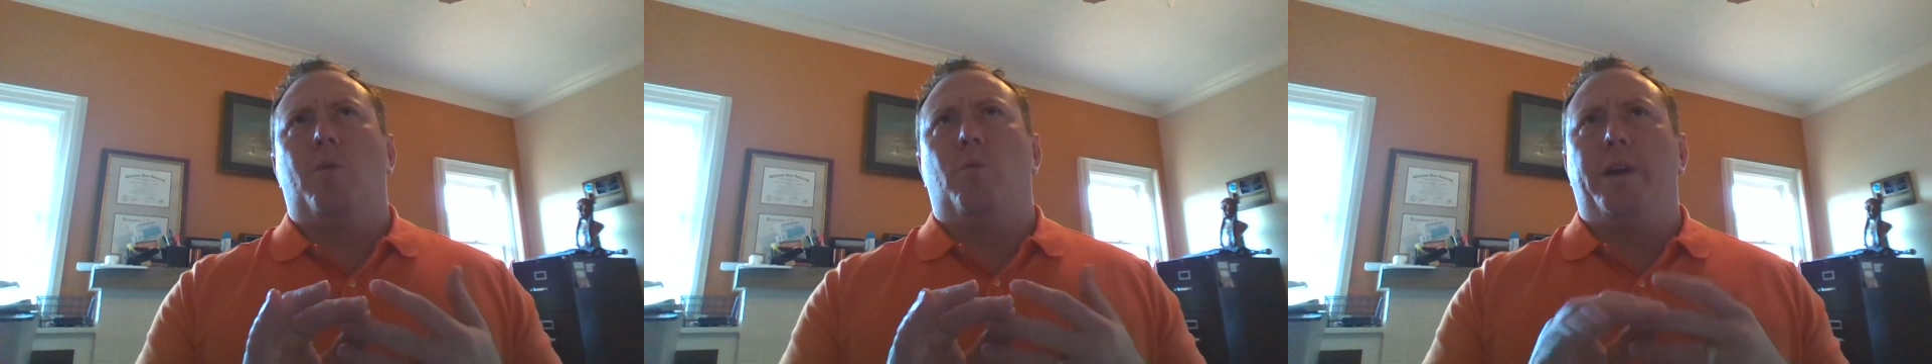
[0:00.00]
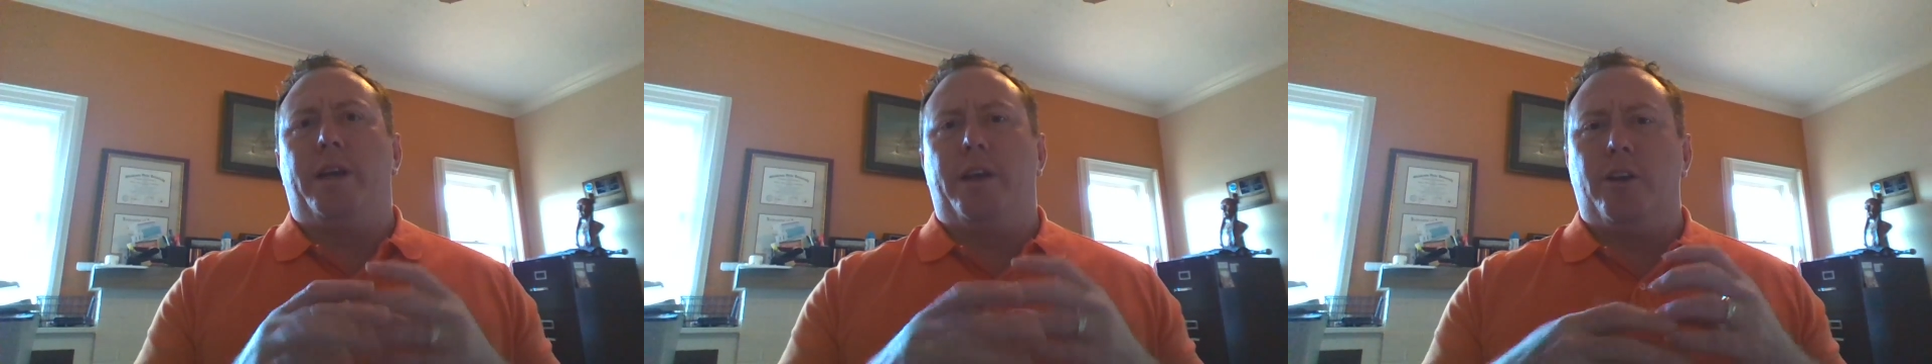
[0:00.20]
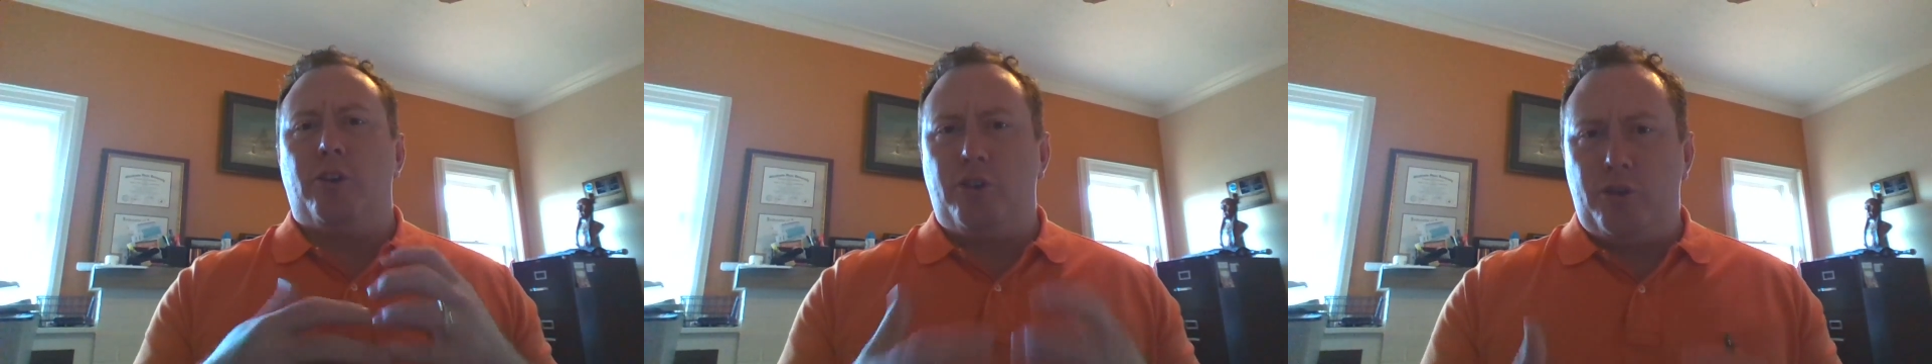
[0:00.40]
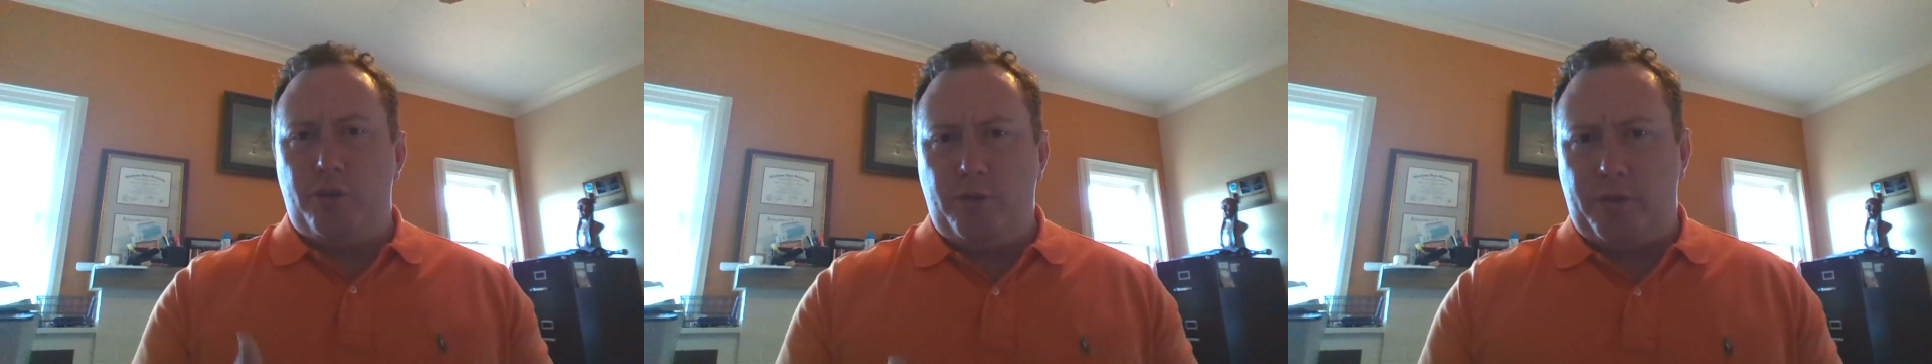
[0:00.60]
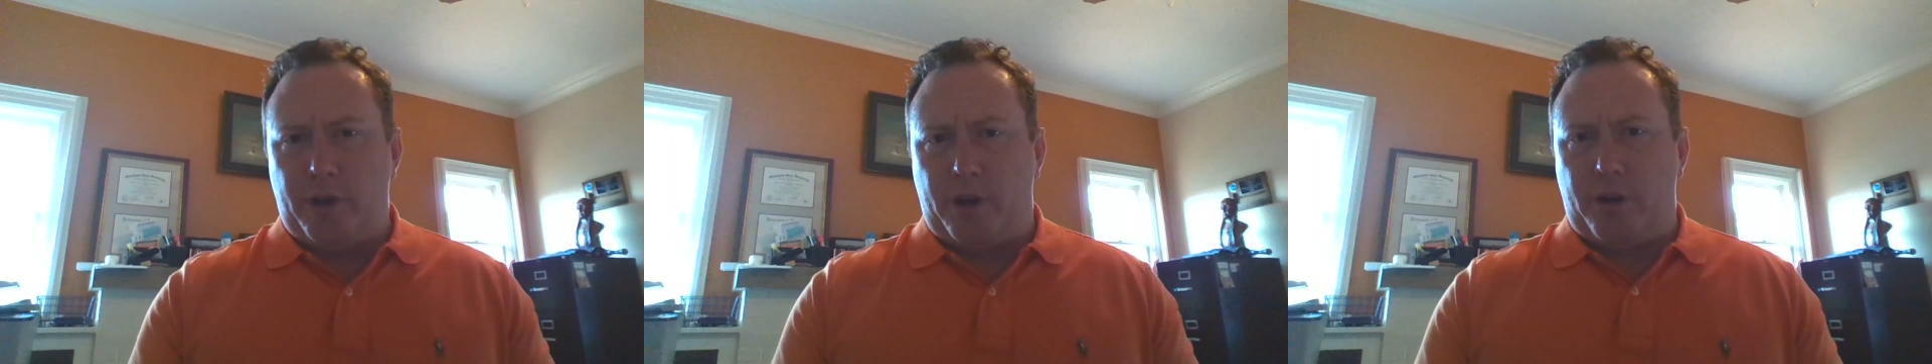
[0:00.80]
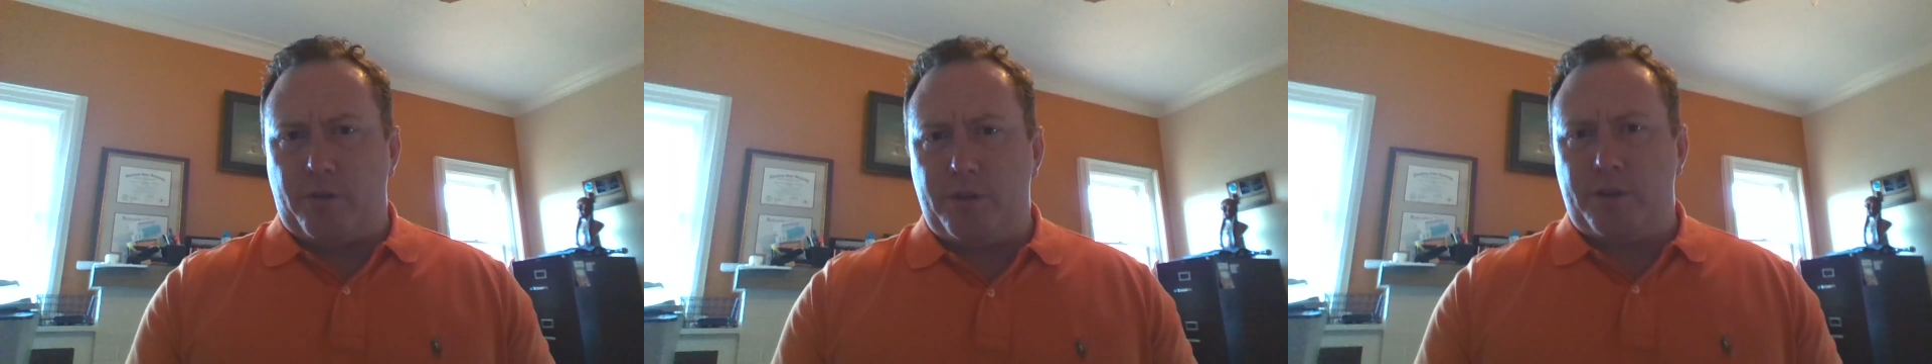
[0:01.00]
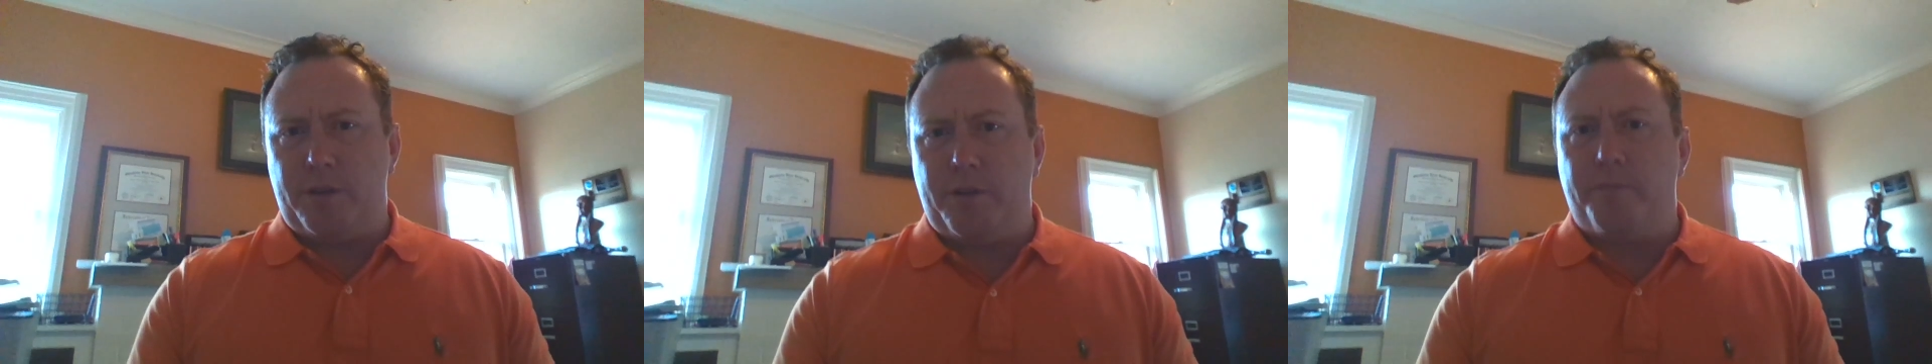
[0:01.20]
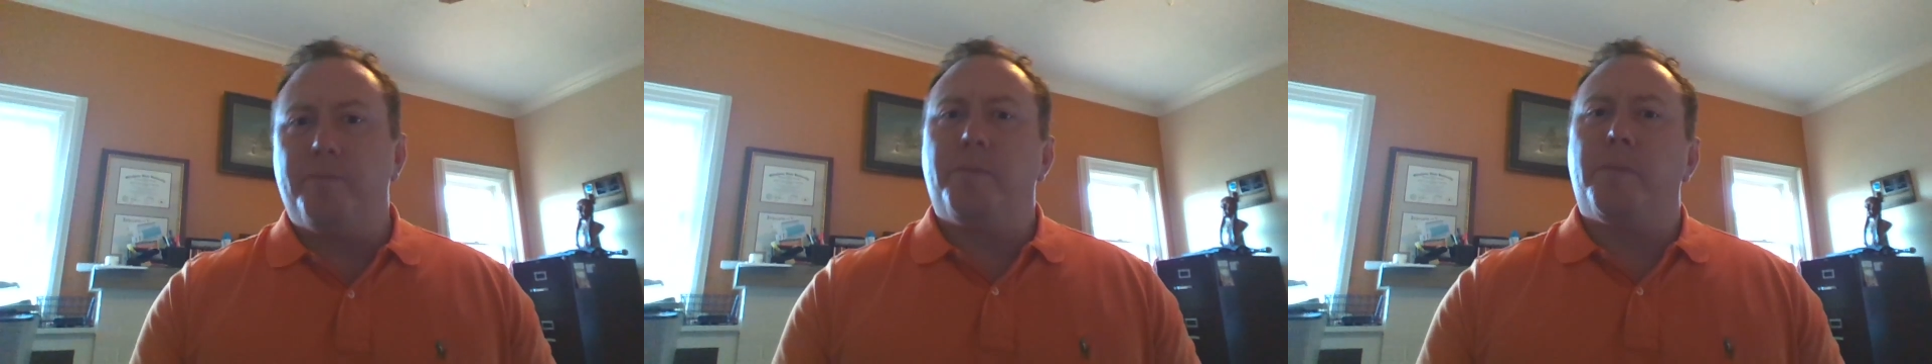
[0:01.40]
we can do
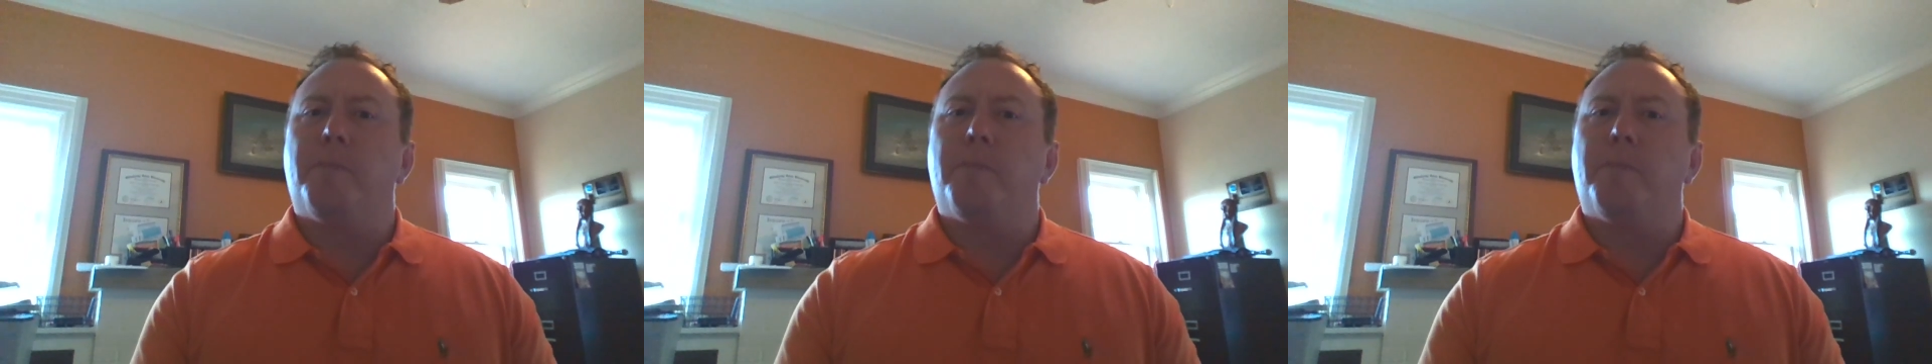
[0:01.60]
those.